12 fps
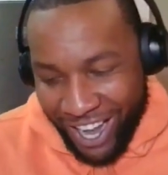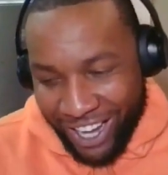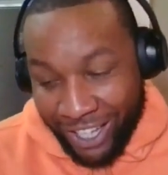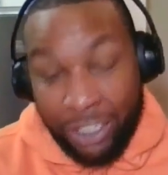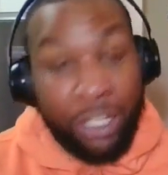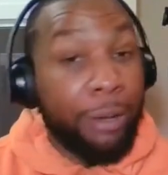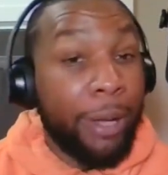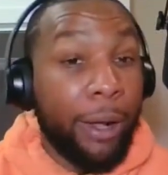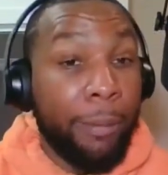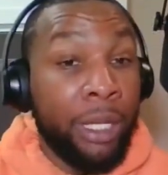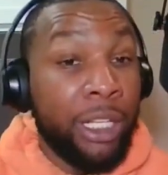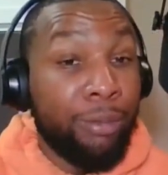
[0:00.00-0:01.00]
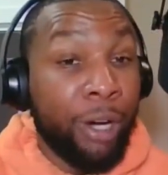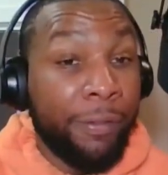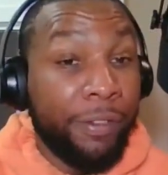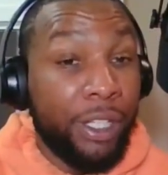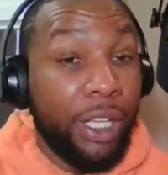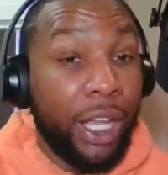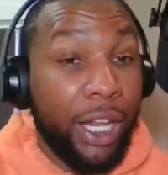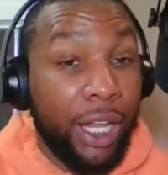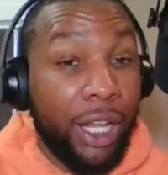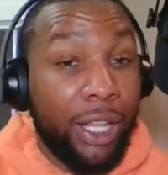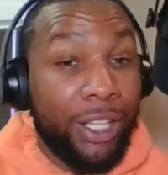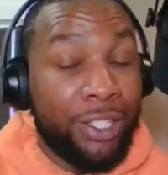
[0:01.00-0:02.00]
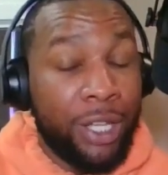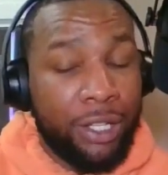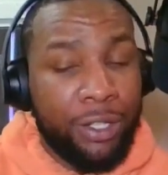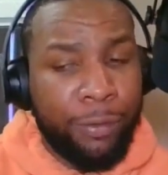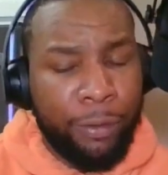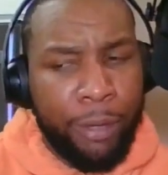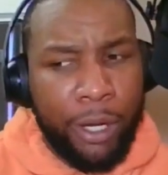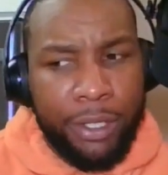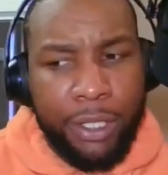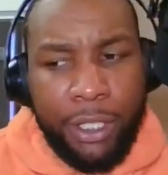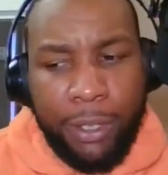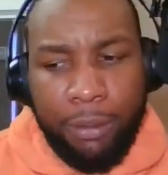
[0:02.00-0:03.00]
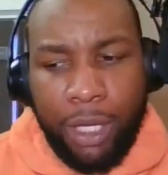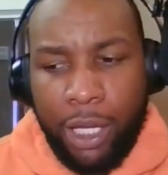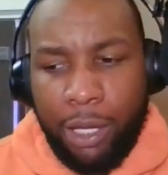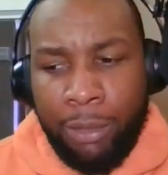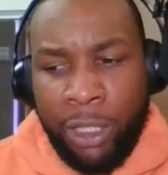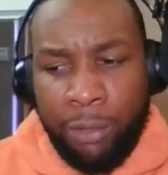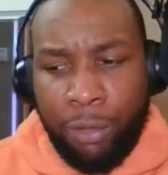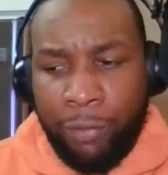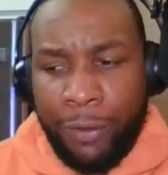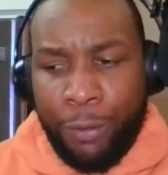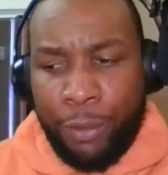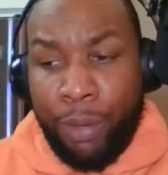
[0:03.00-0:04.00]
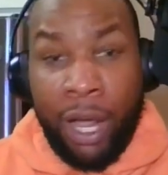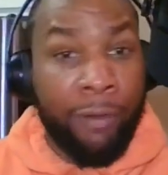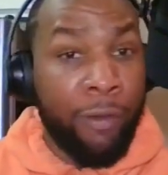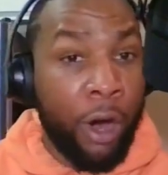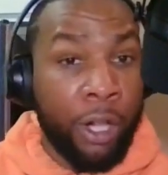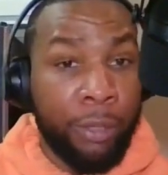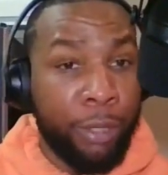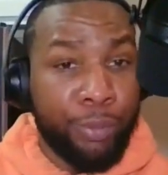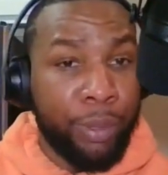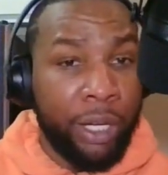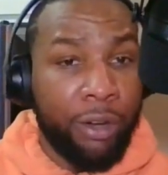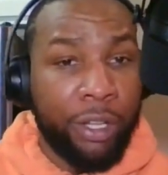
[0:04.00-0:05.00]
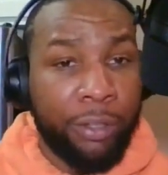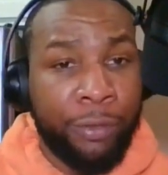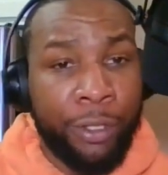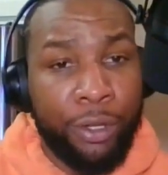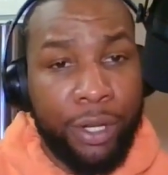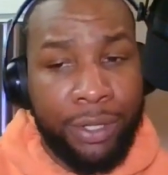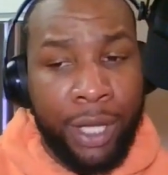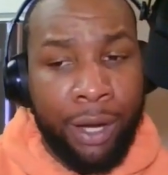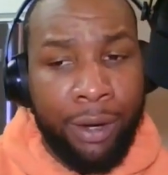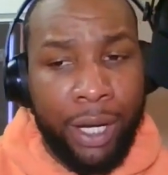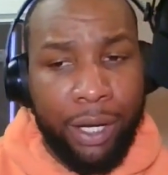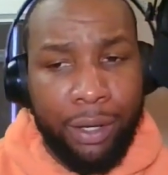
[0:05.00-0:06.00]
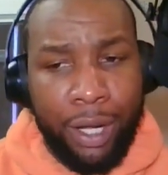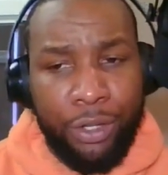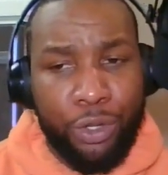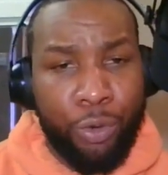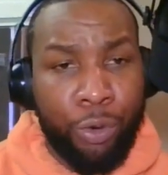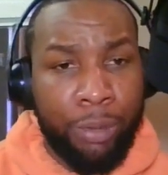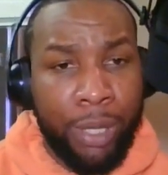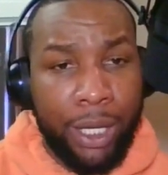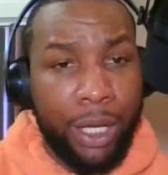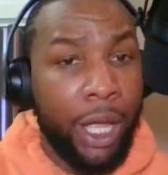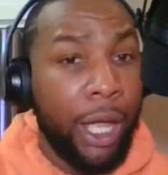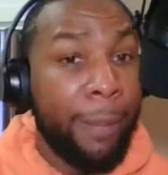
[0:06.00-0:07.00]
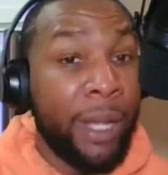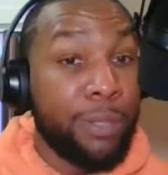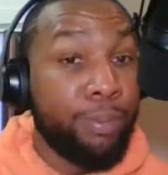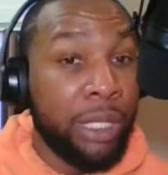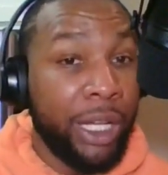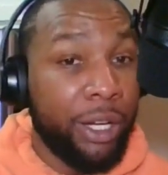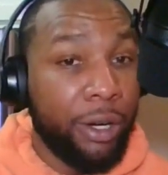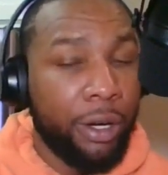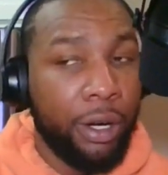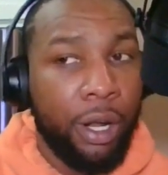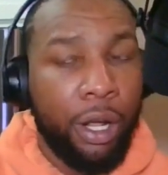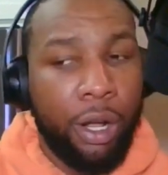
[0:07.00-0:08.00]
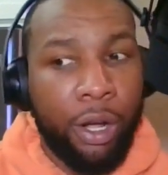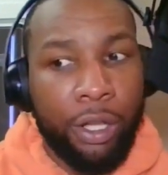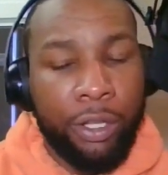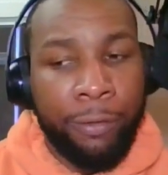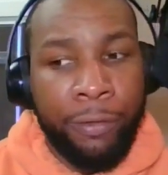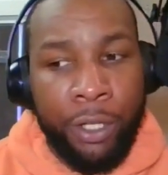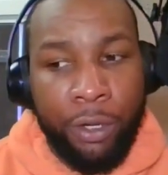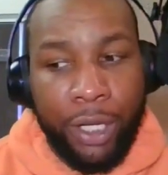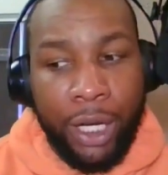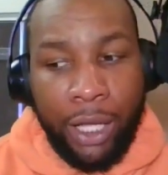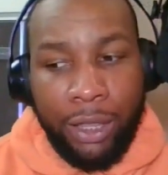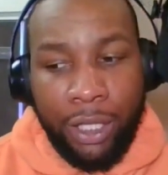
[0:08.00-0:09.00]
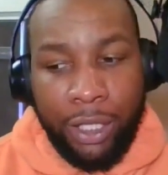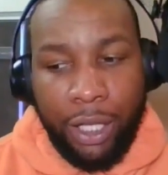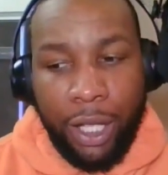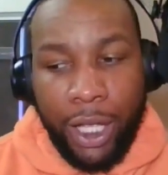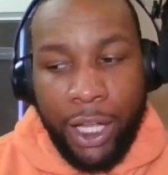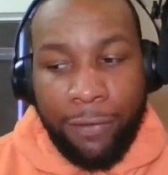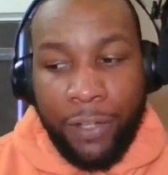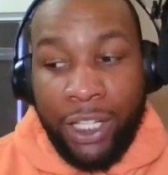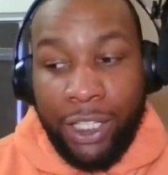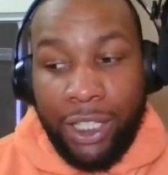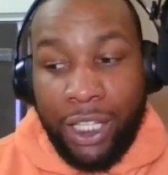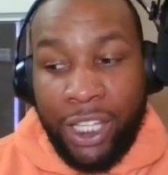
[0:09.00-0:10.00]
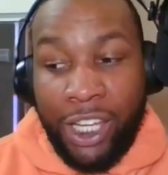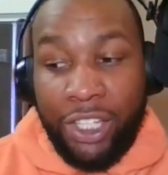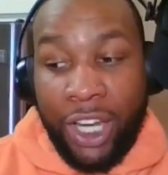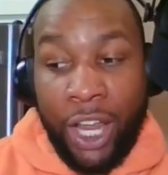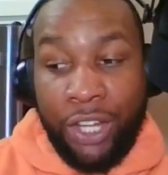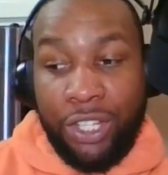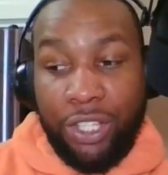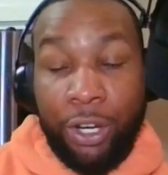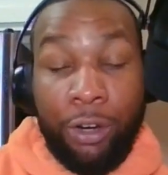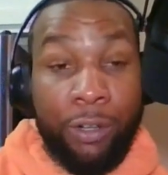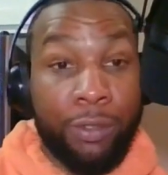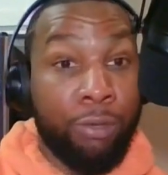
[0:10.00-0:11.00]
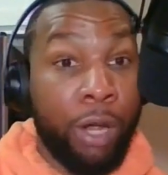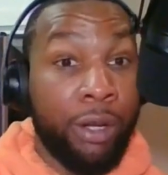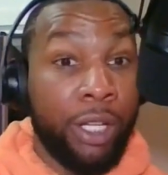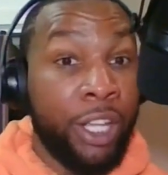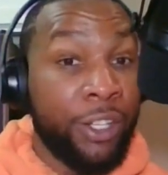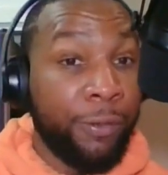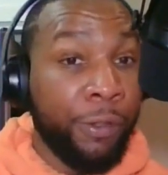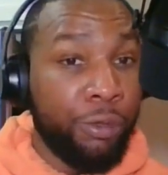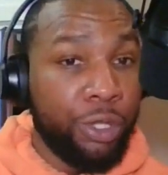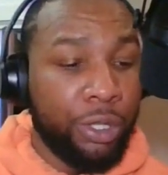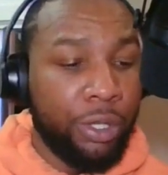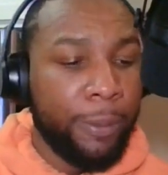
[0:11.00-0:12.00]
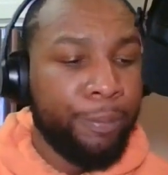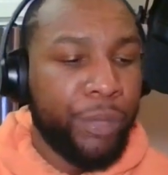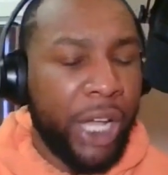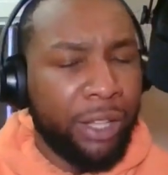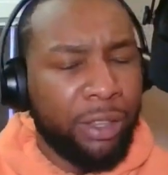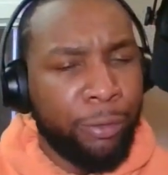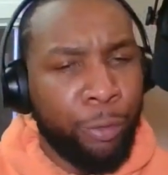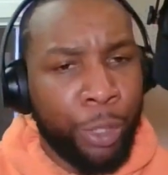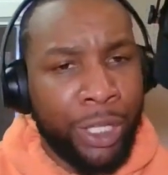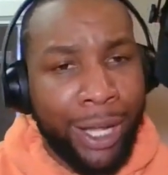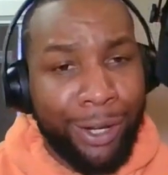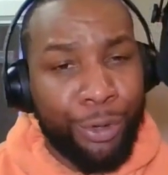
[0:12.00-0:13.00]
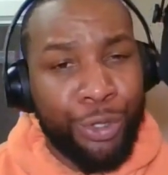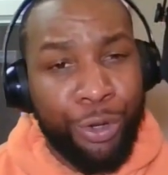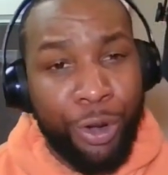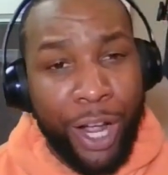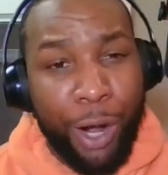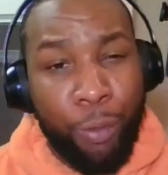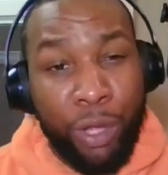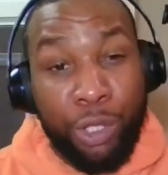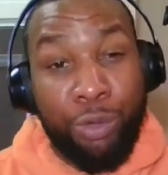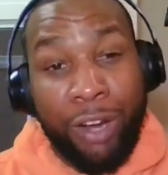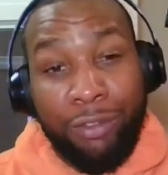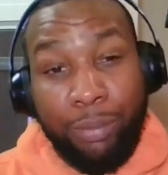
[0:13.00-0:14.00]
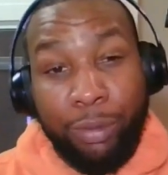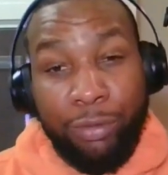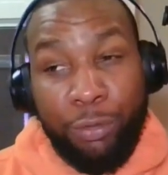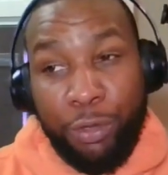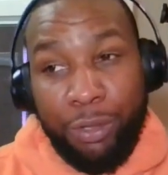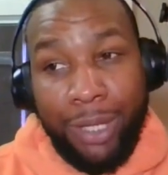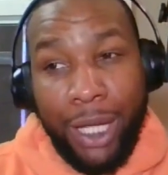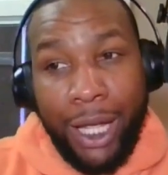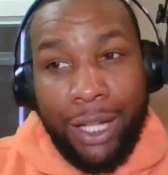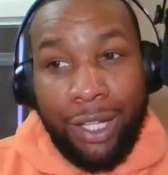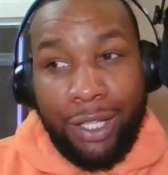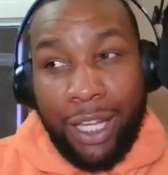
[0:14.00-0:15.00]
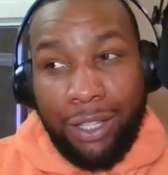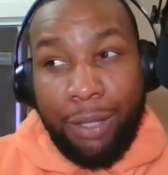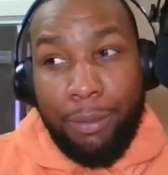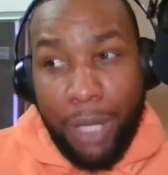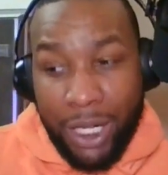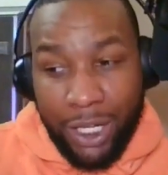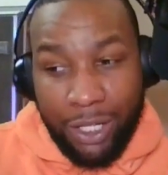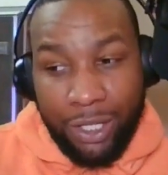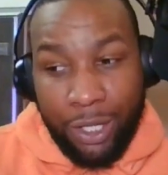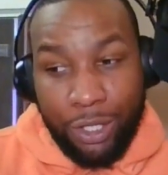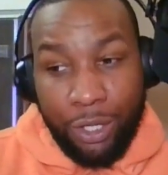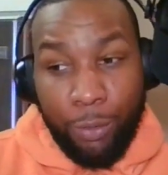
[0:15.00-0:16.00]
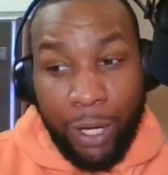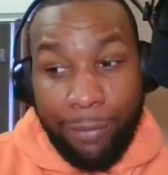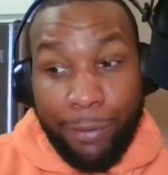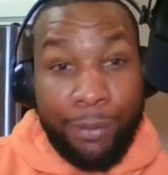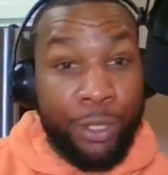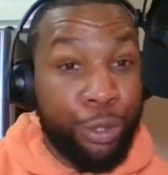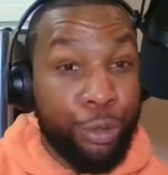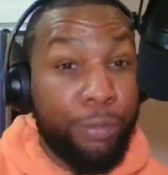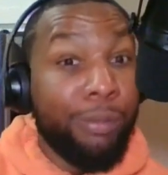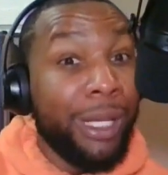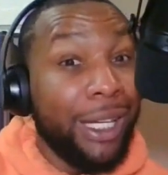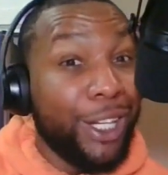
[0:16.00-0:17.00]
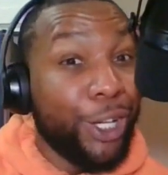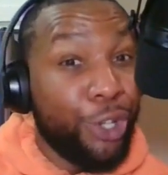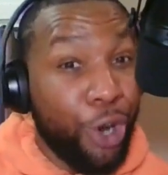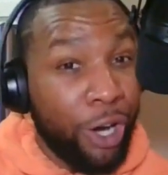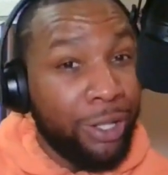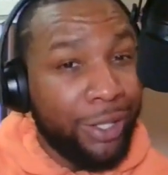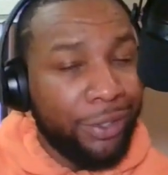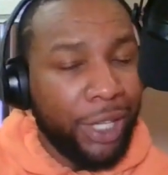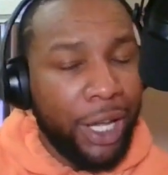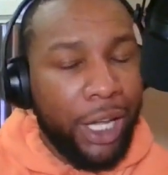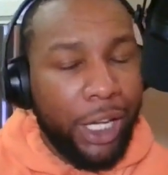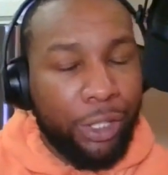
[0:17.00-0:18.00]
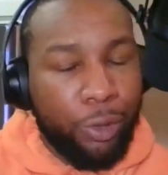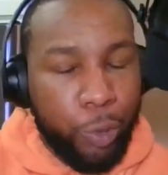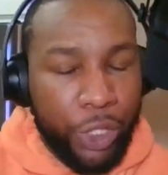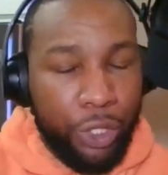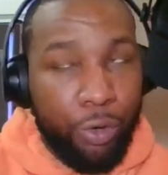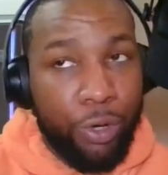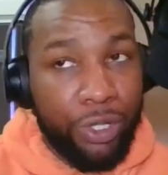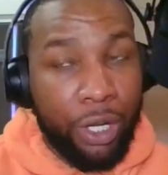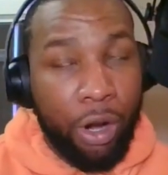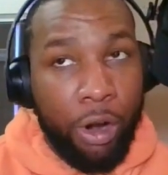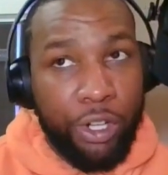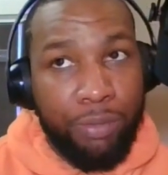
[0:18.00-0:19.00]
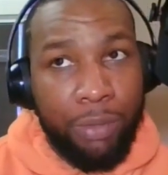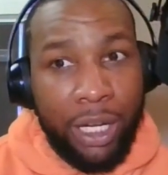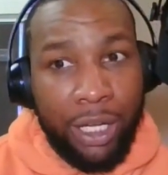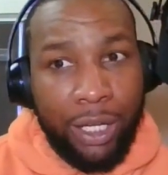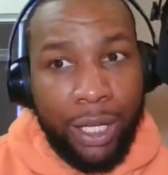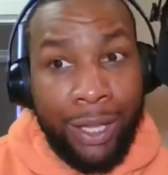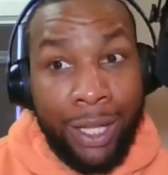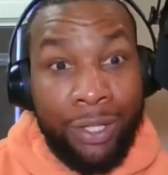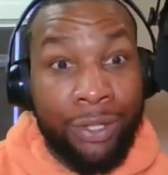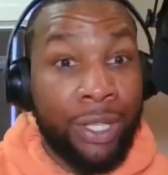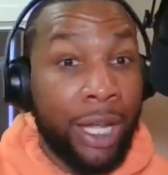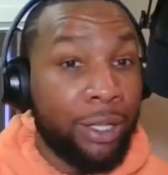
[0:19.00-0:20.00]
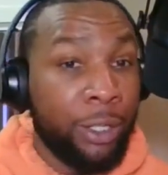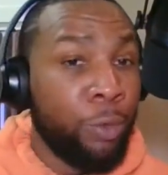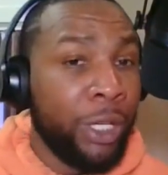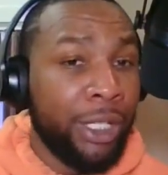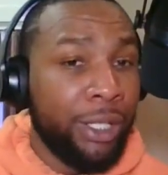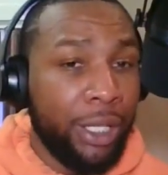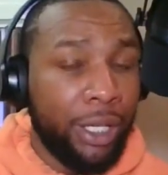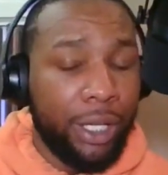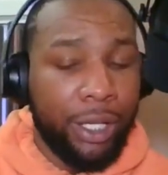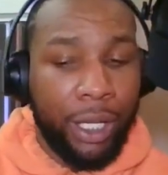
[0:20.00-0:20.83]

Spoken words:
Let's talk about Maalik Murphy and this Texas football team. And Maalik Murphy was by far the best player on the field on Saturday, not just quarterback, best player on the field. And I think, if anything, he changed his narrative surrounding his future at the 40 Acres. You know how well you have to perform to take the media attention away from two media darlings in Quinn Ewers and Arch Manning, and that's exactly what he did.